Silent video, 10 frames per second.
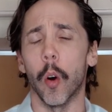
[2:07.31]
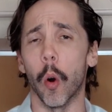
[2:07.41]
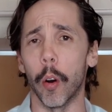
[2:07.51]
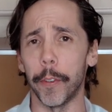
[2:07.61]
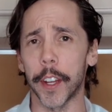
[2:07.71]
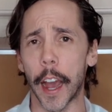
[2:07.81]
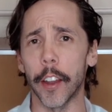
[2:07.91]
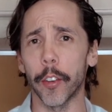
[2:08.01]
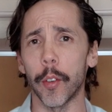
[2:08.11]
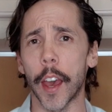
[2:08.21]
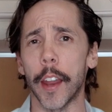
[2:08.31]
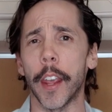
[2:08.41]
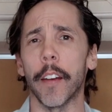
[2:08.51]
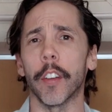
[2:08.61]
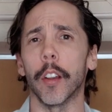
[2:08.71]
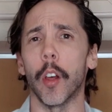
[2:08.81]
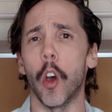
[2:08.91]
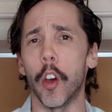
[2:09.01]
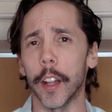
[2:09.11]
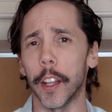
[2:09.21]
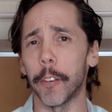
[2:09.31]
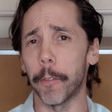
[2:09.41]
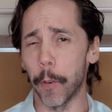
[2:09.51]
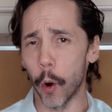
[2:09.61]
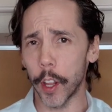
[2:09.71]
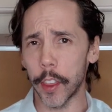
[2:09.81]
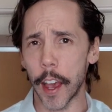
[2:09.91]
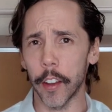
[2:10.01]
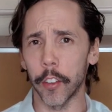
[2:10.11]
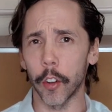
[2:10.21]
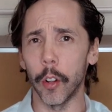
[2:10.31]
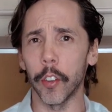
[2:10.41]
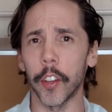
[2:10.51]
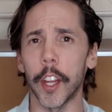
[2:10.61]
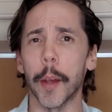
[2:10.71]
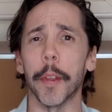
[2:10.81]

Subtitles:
or if you can't do that, you have to earn at least $40,000 a year,